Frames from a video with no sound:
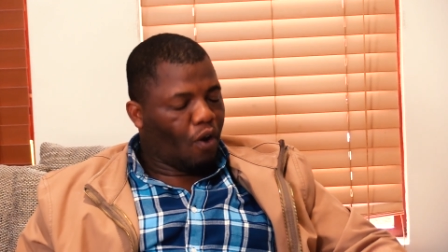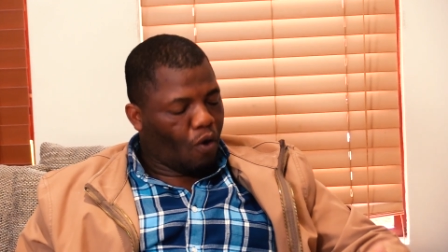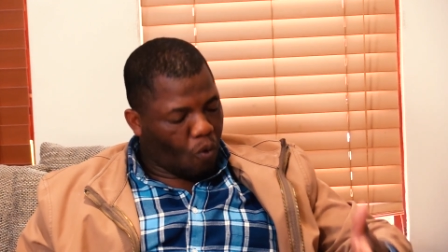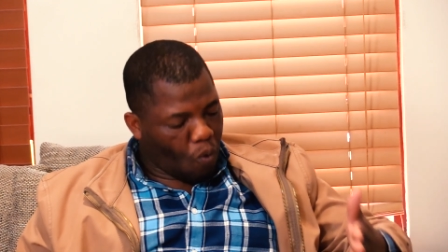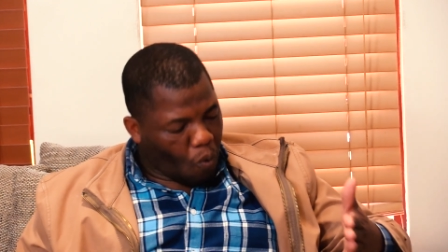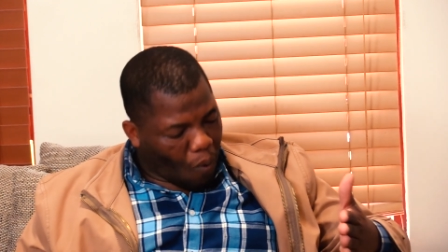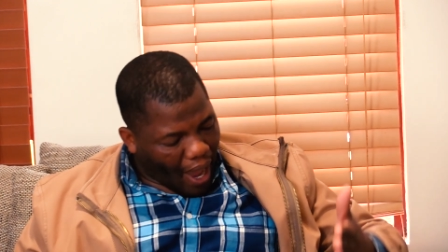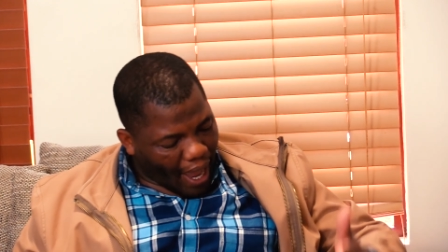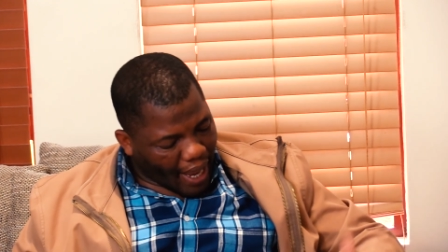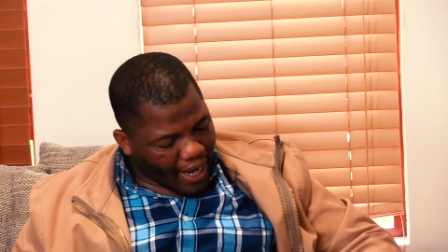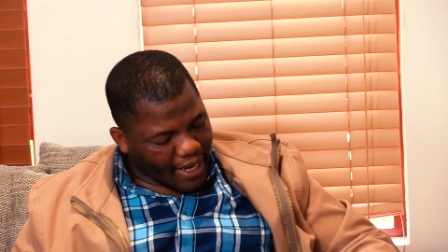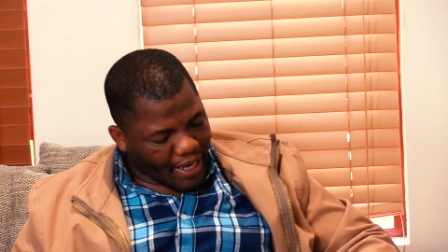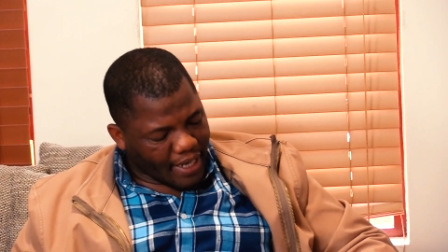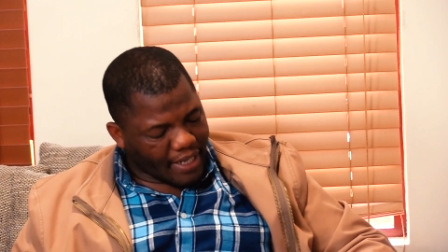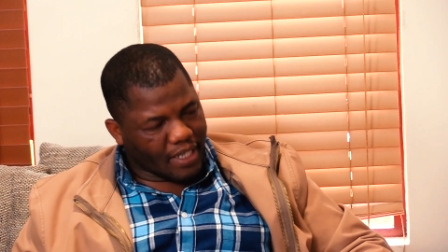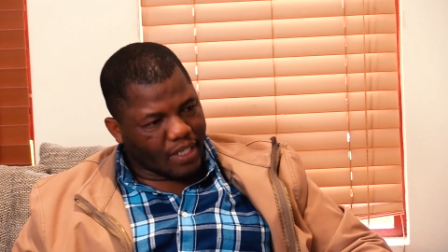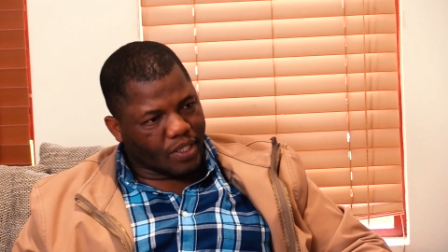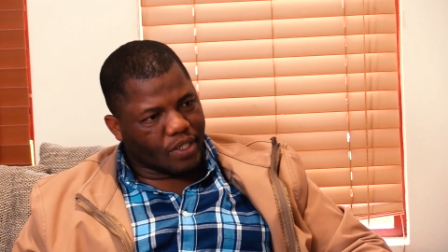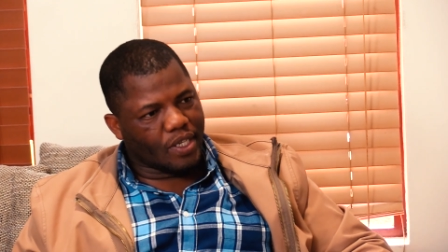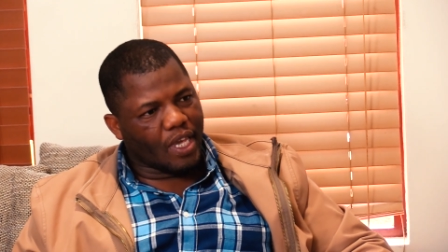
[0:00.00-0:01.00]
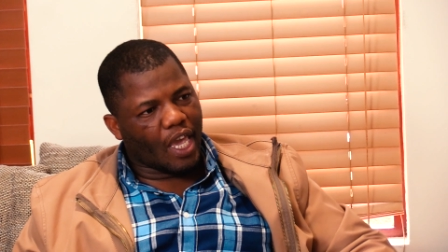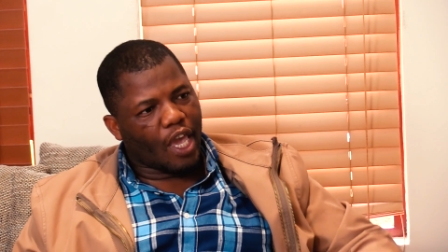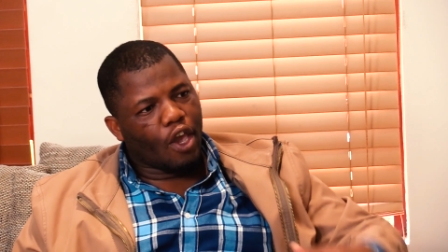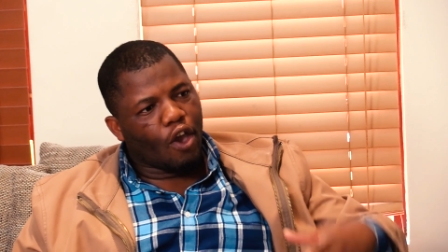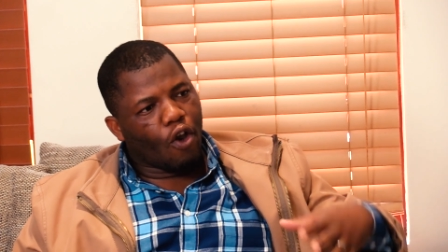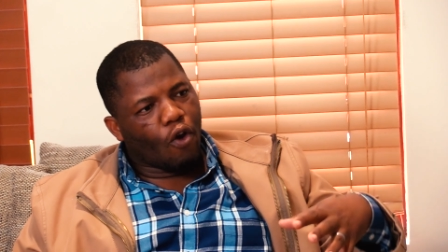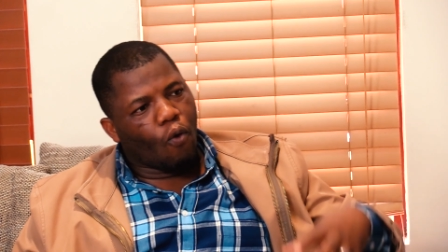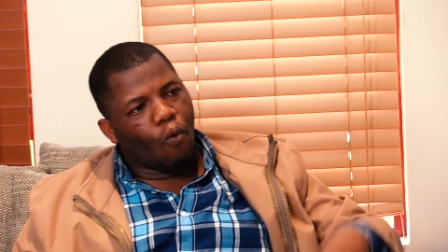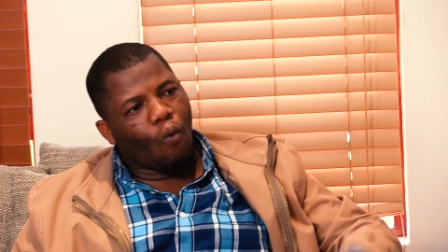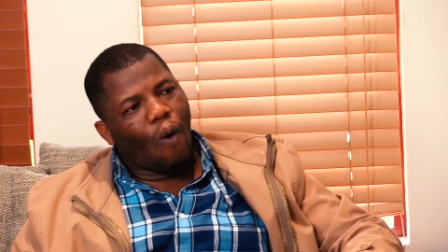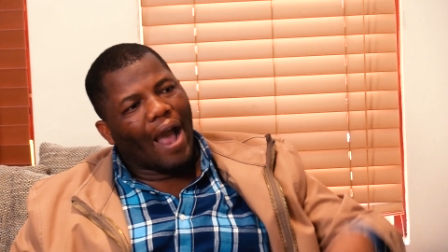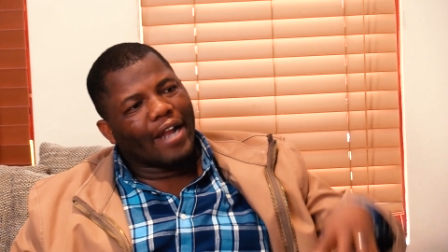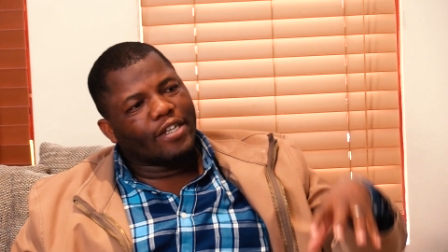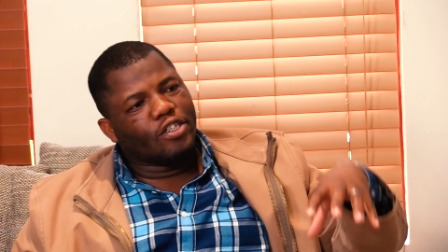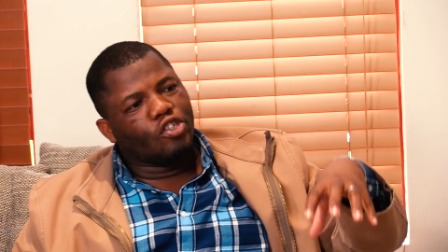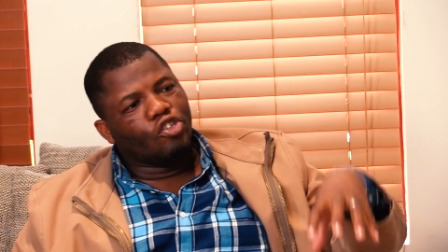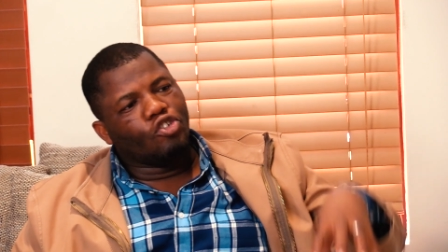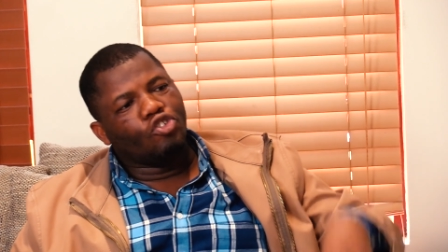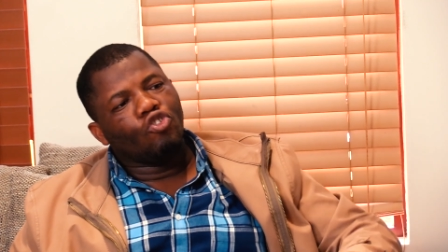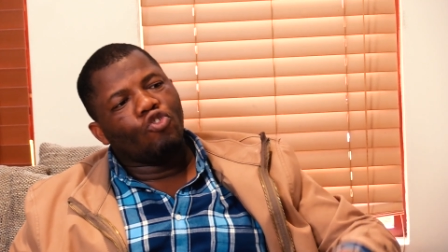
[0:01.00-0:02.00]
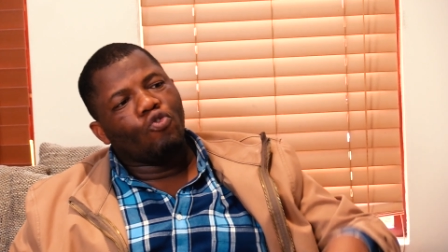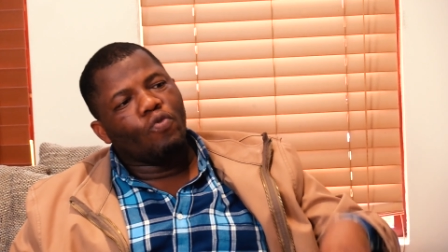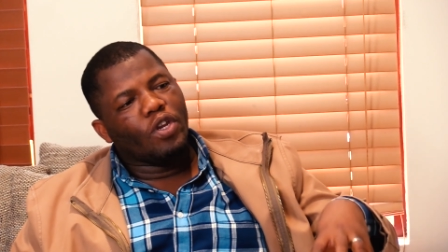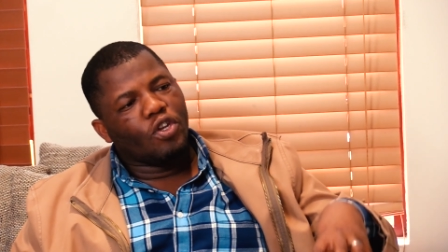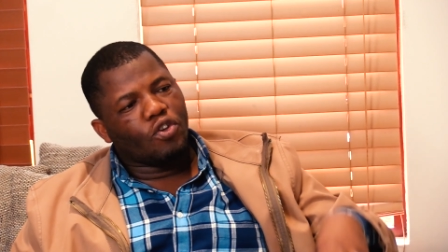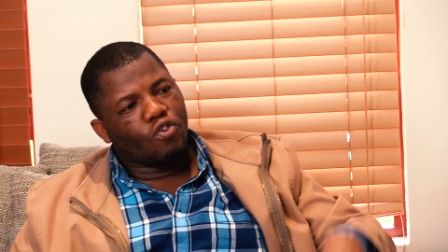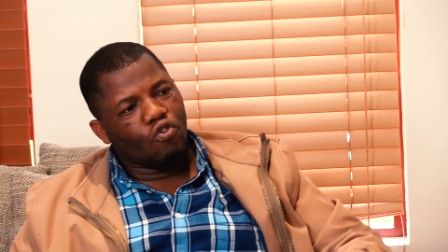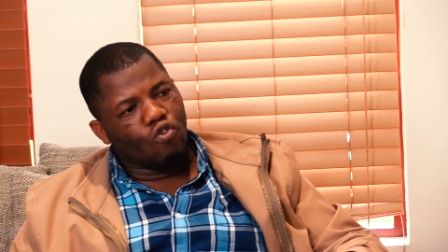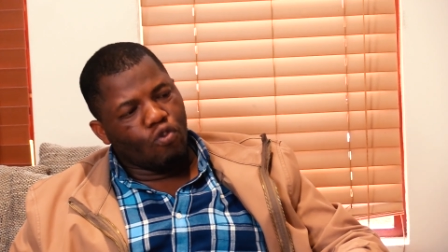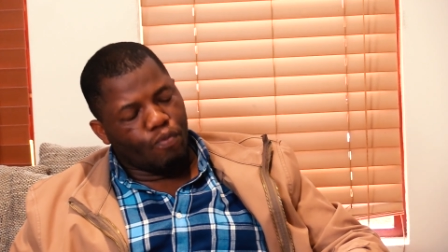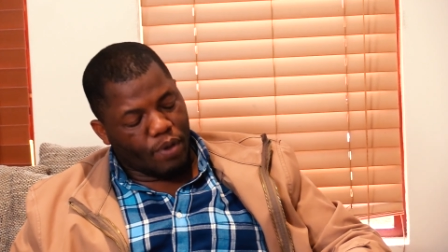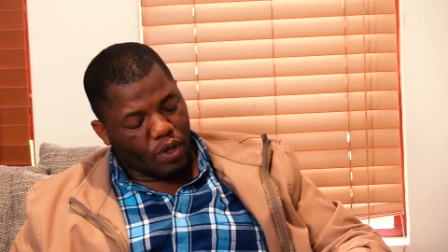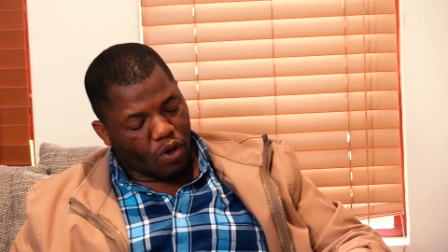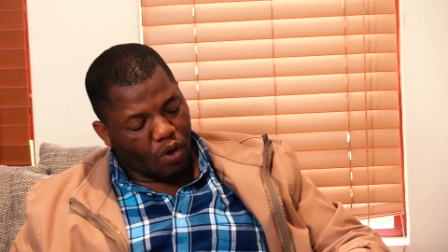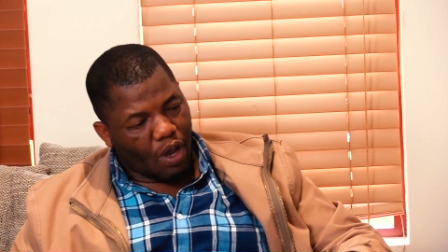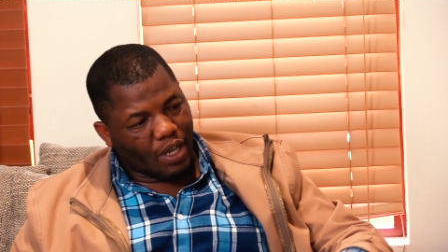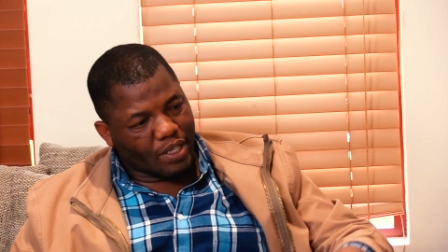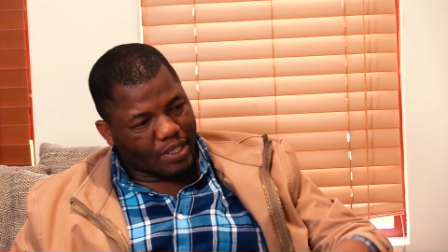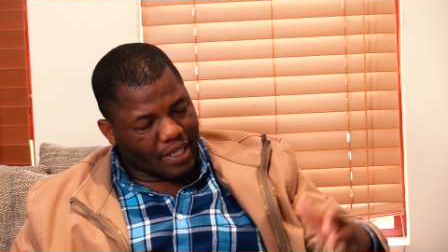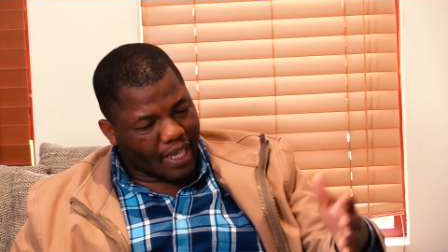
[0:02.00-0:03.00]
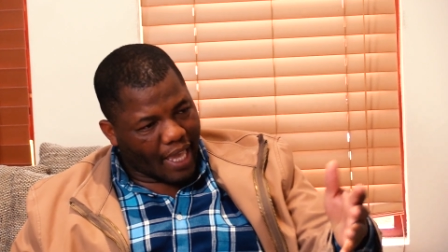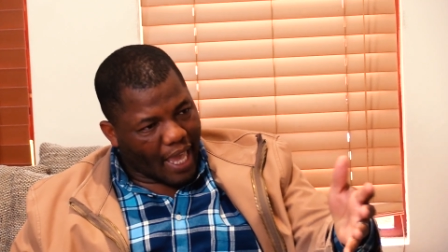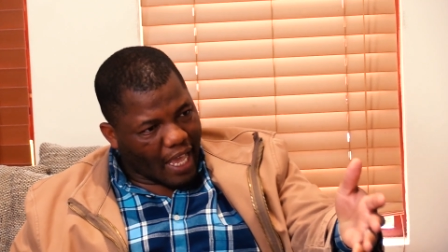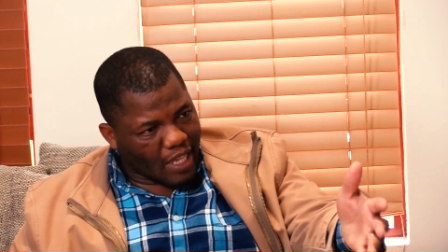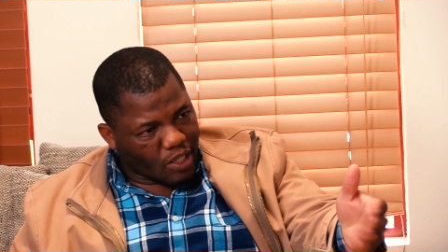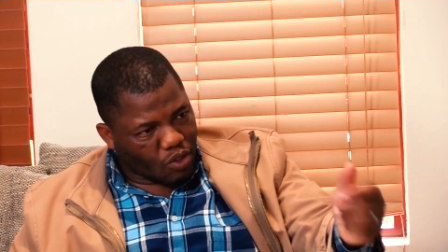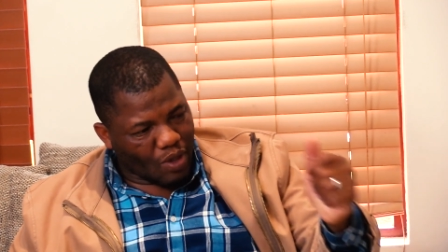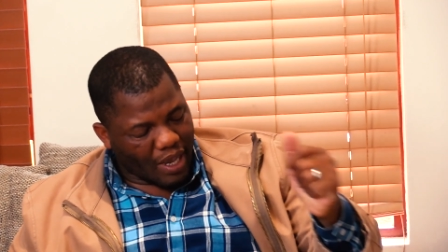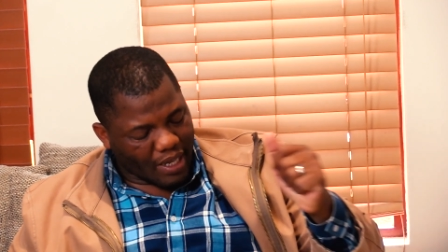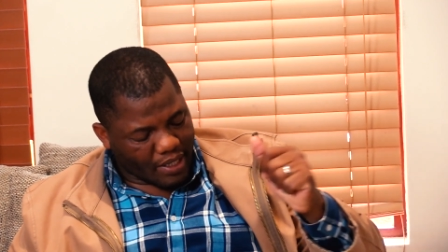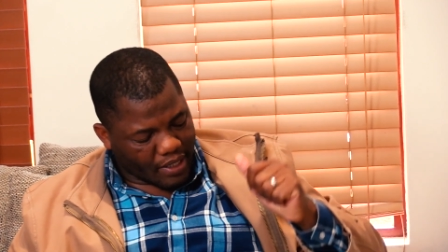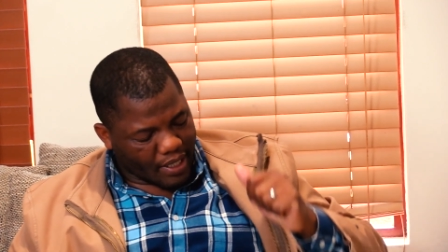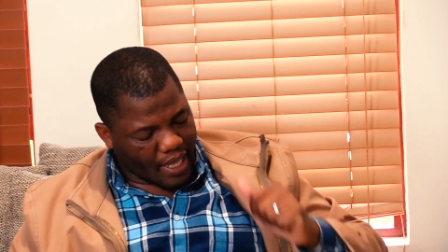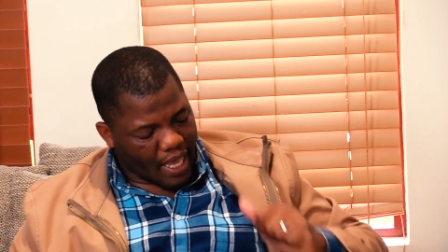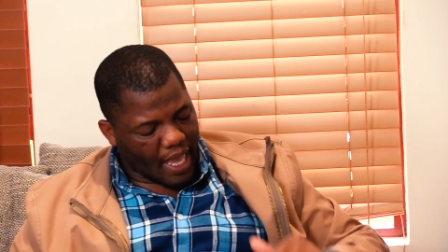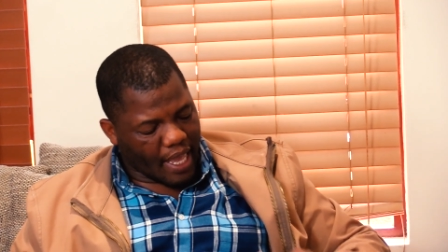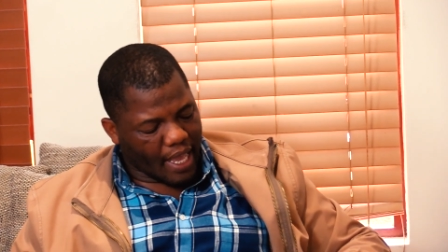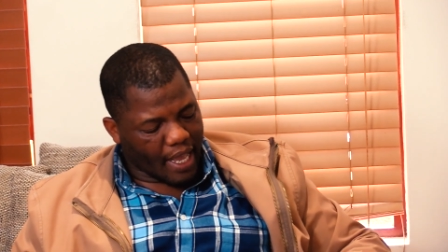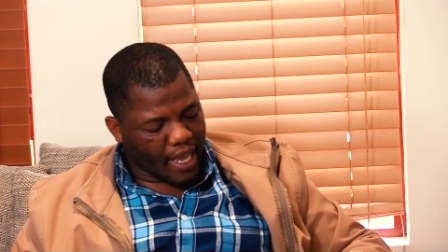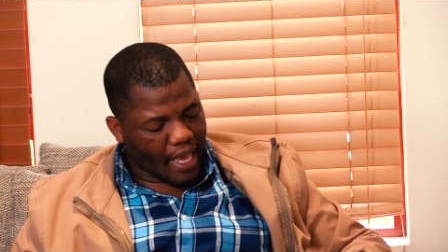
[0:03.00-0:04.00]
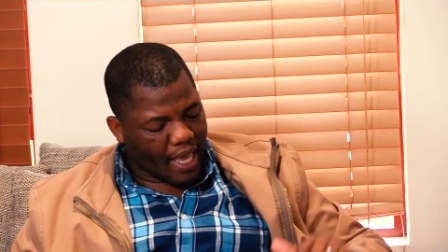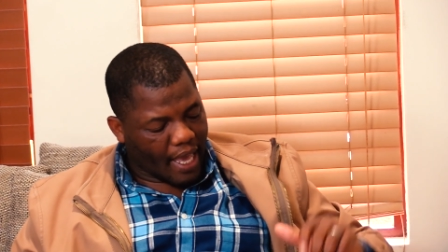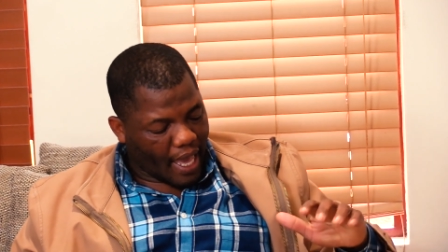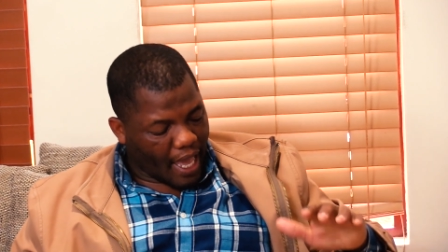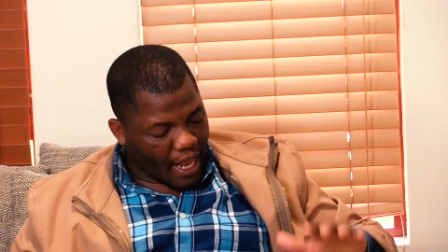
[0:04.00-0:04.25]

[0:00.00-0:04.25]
while it is here what do we do because as you are saying